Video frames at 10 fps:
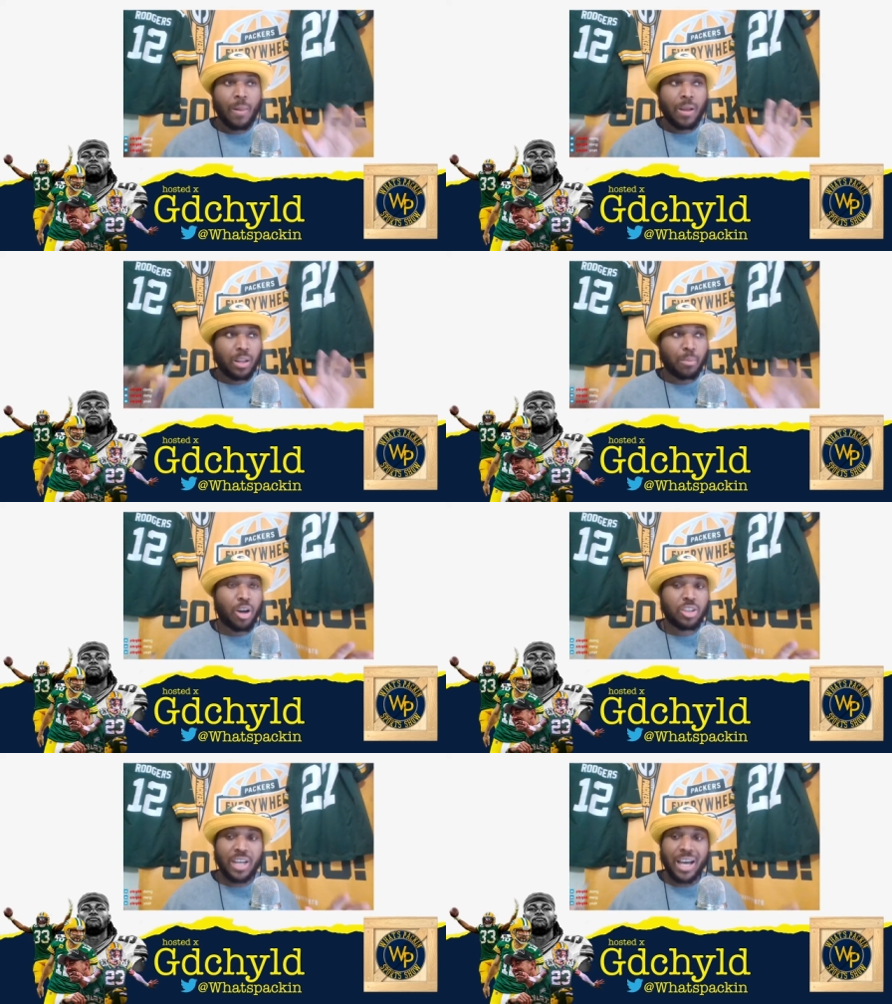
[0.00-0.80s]
Lamar
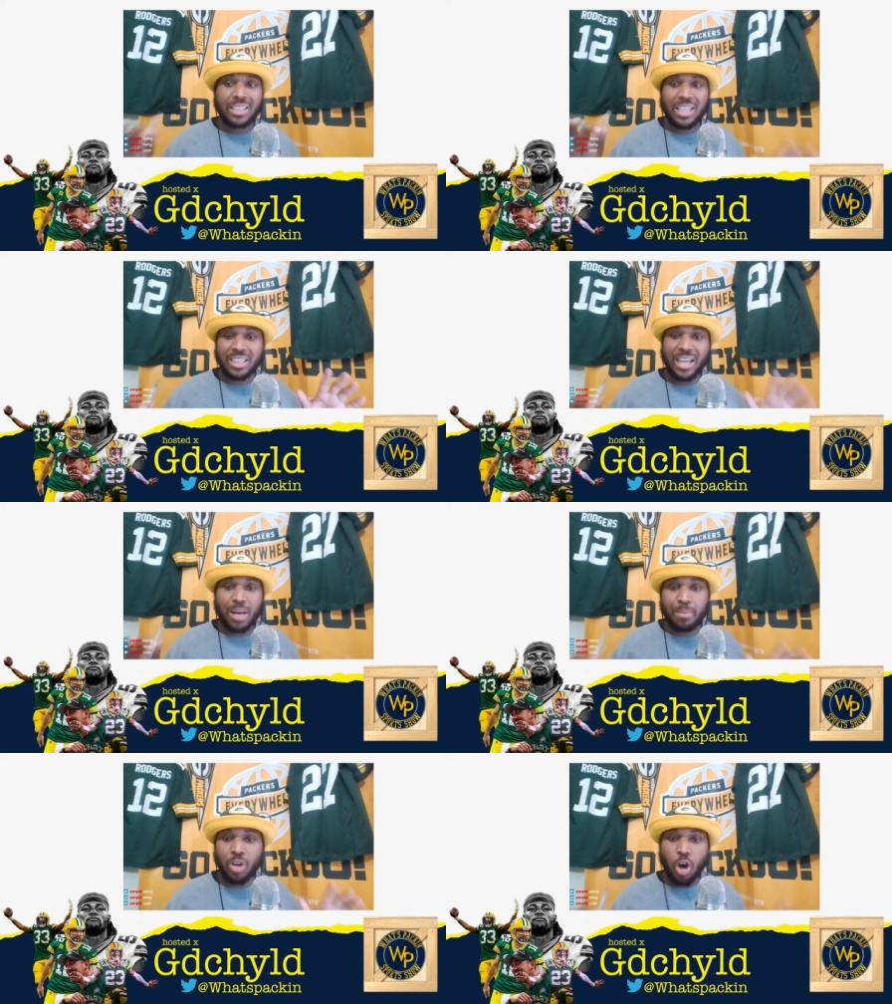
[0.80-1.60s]
Jackson has kind of
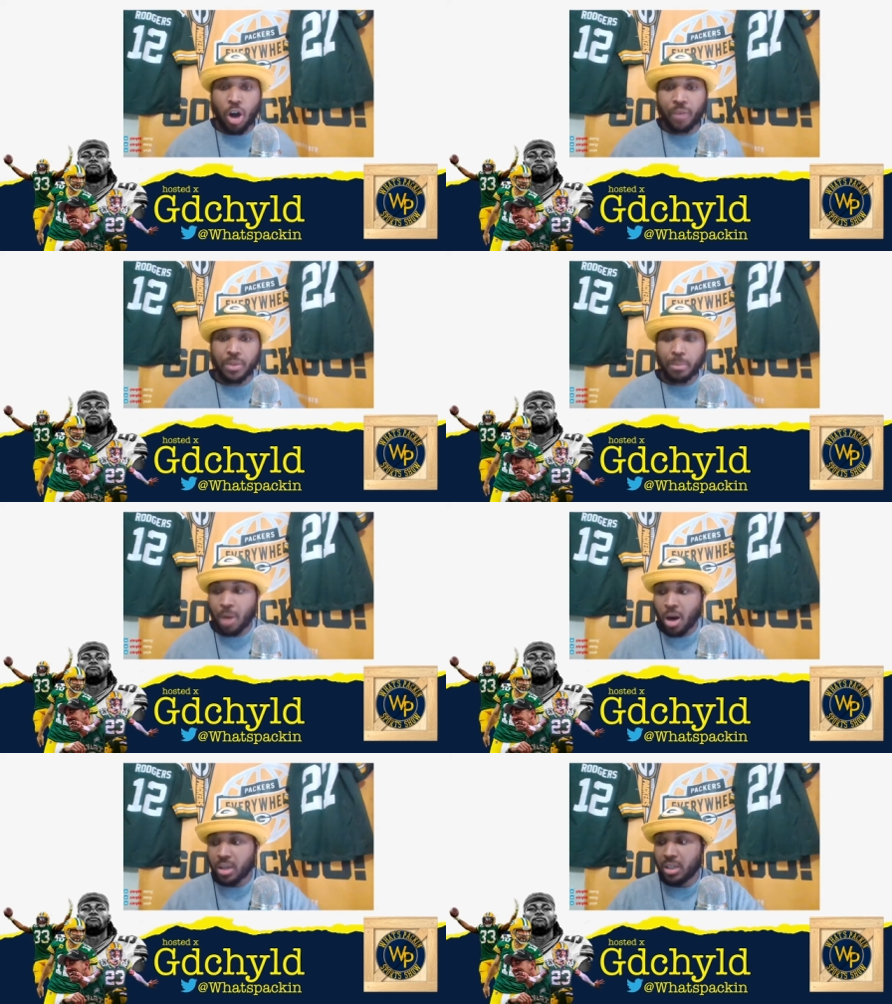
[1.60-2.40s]
been off the
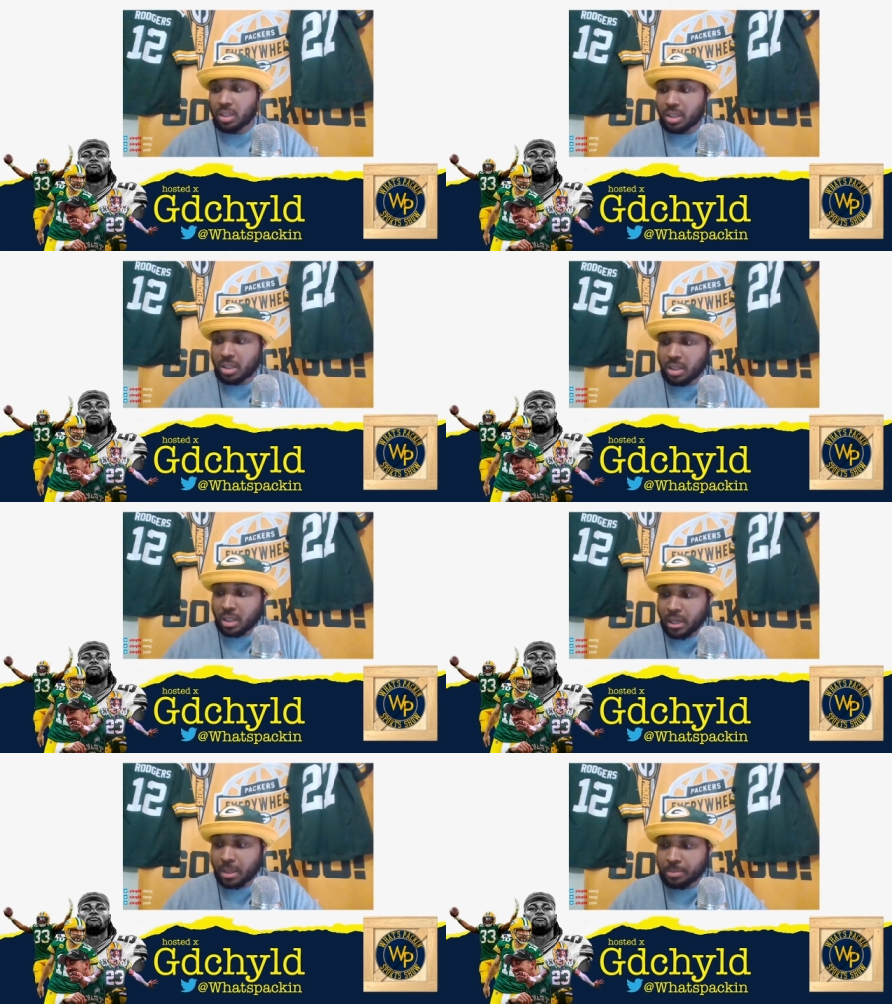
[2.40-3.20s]
mark
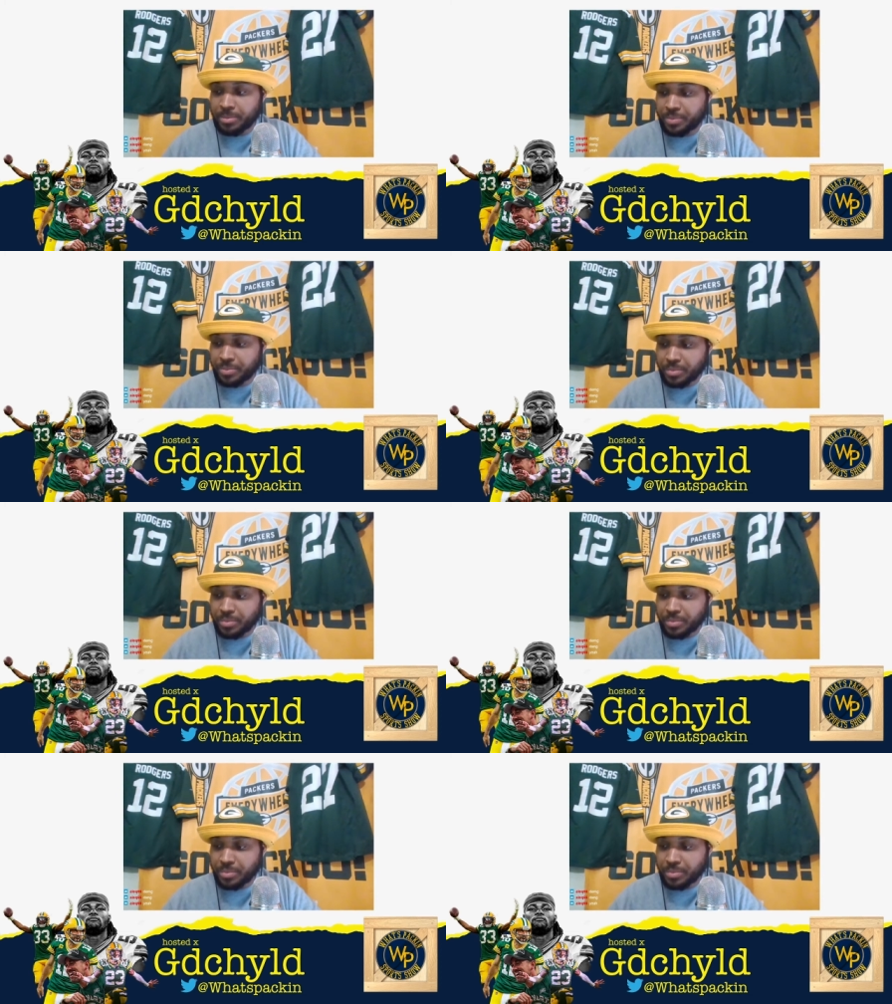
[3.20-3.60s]
um